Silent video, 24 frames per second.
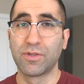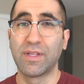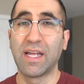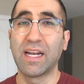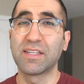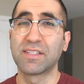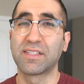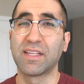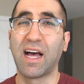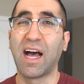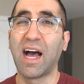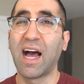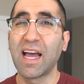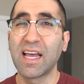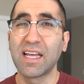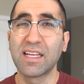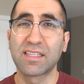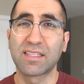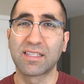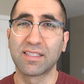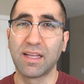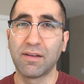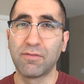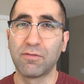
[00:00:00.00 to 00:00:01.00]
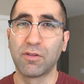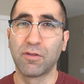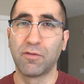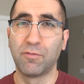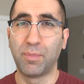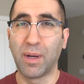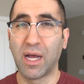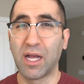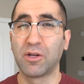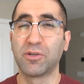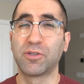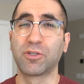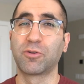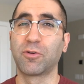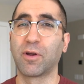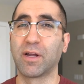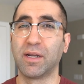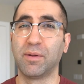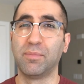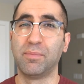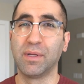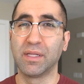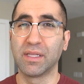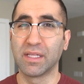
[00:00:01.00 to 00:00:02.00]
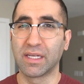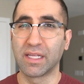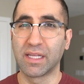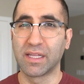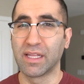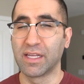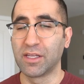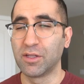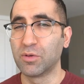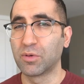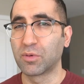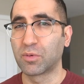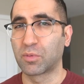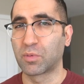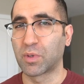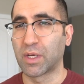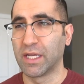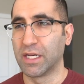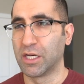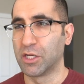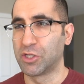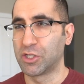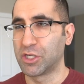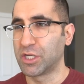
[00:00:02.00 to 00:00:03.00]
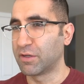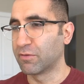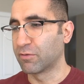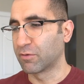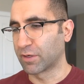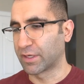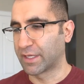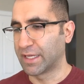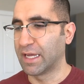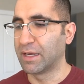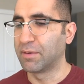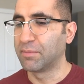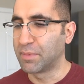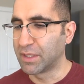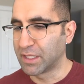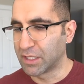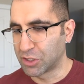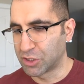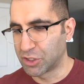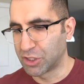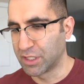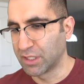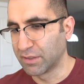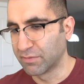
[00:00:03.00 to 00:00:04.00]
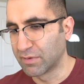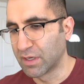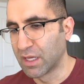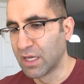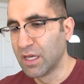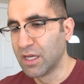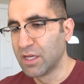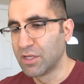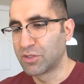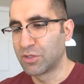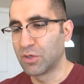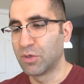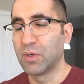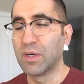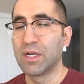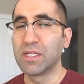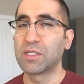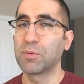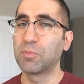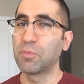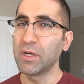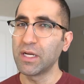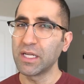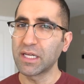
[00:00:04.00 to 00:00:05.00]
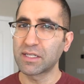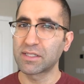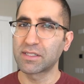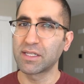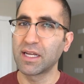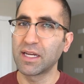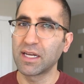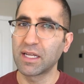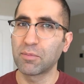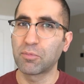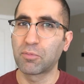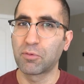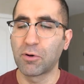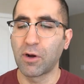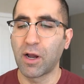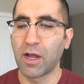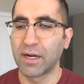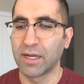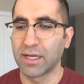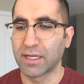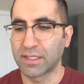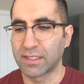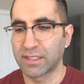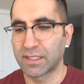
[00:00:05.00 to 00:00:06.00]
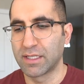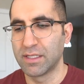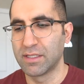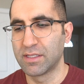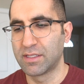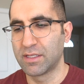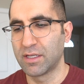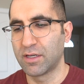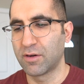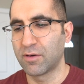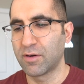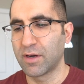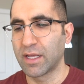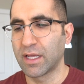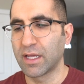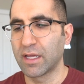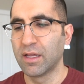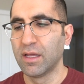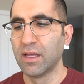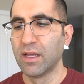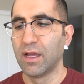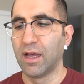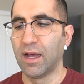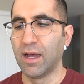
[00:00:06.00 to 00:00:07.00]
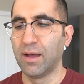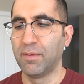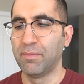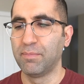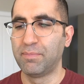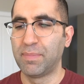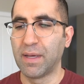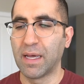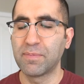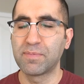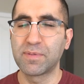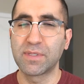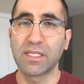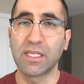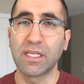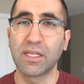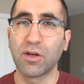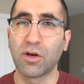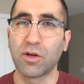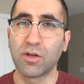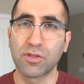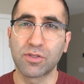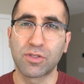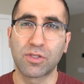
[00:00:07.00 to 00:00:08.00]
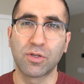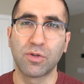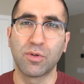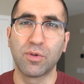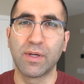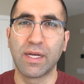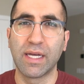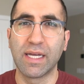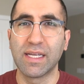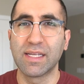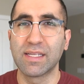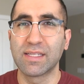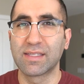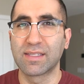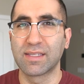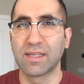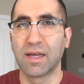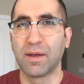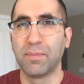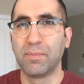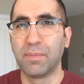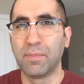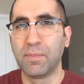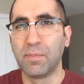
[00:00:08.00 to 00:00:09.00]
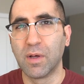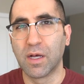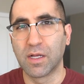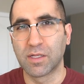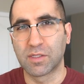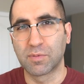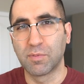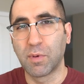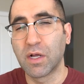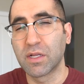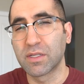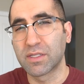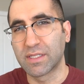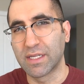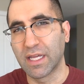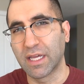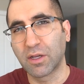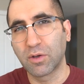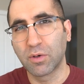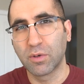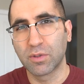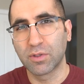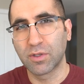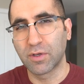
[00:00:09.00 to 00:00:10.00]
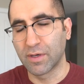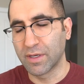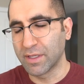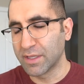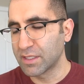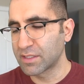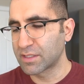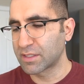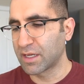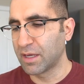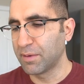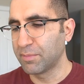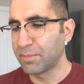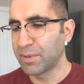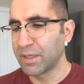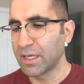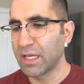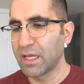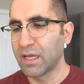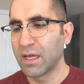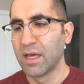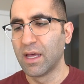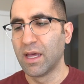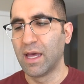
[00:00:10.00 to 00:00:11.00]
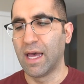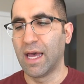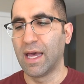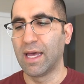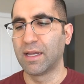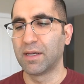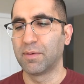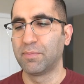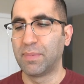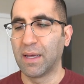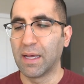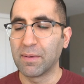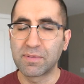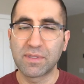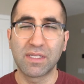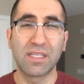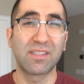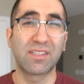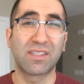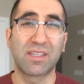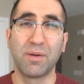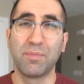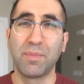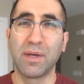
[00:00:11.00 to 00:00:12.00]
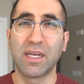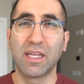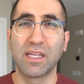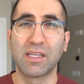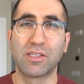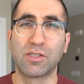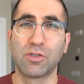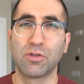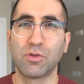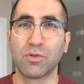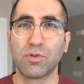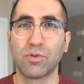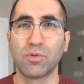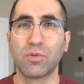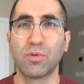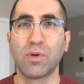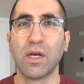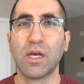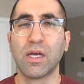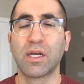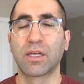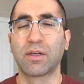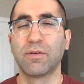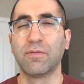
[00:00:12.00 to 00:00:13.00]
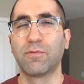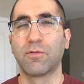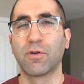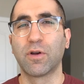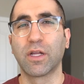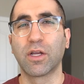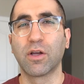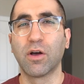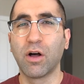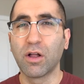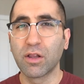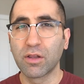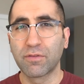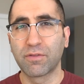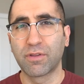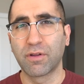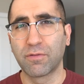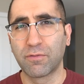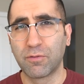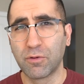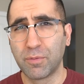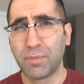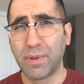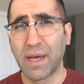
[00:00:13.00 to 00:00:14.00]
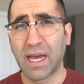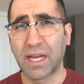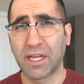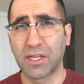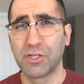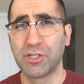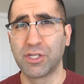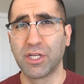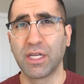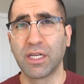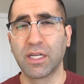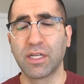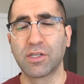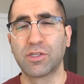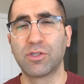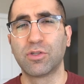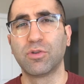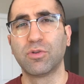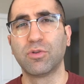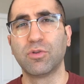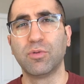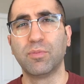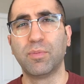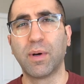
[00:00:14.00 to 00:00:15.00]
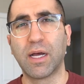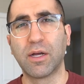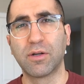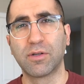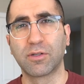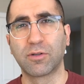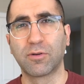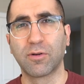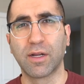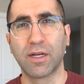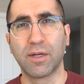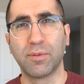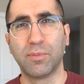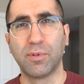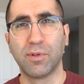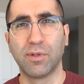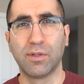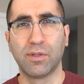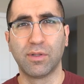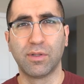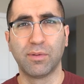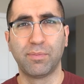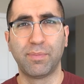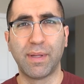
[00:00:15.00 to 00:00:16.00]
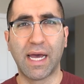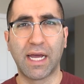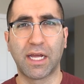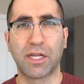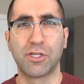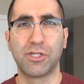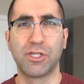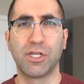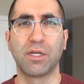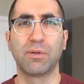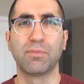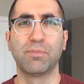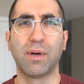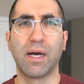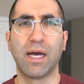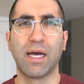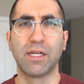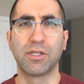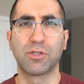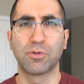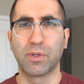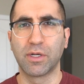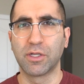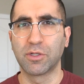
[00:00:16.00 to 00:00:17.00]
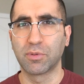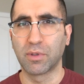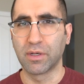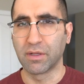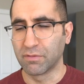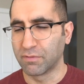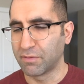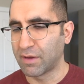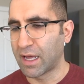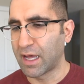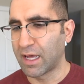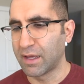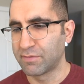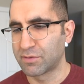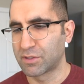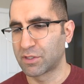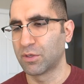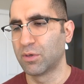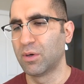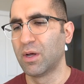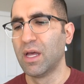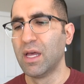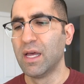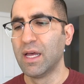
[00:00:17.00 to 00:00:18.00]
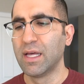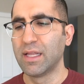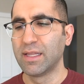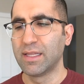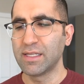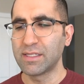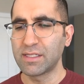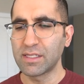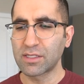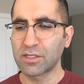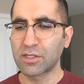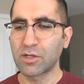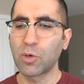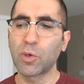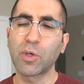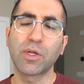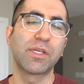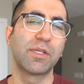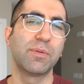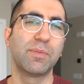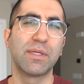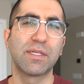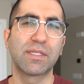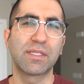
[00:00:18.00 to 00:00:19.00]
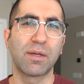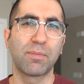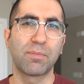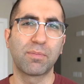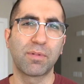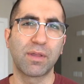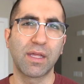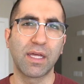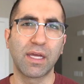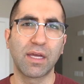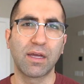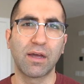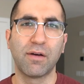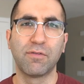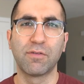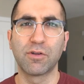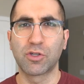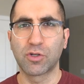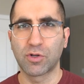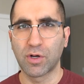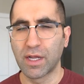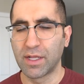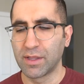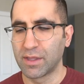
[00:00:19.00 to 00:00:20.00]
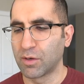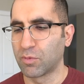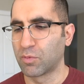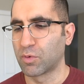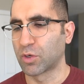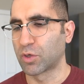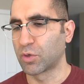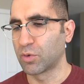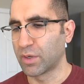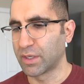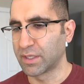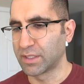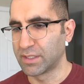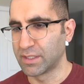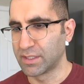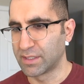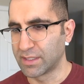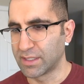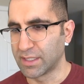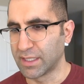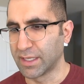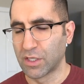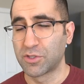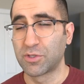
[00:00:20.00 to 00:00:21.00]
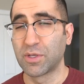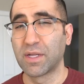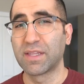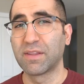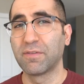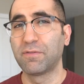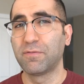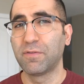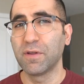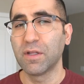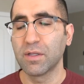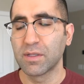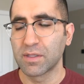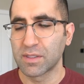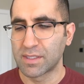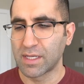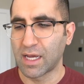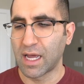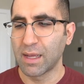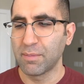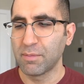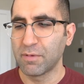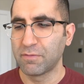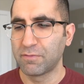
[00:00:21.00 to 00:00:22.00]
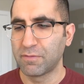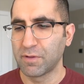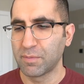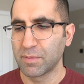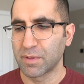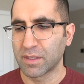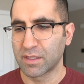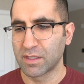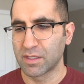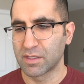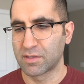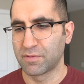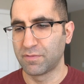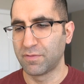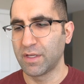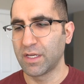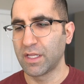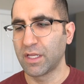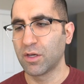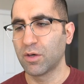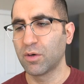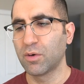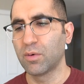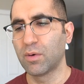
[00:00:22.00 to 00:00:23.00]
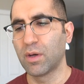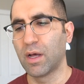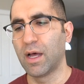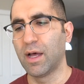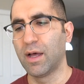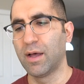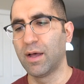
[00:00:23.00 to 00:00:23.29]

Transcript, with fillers: that is the highest level of biodegradability that you can achieve or can be achieved. So it's a pretty exciting product considering Pepsi also is a small stakeholder in this company, and Pepsi's committed to converting all of their food packaging to biodegradable packaging by 2025. So this is going to be something of a trend that we're going to see. So at the time of filming of this video,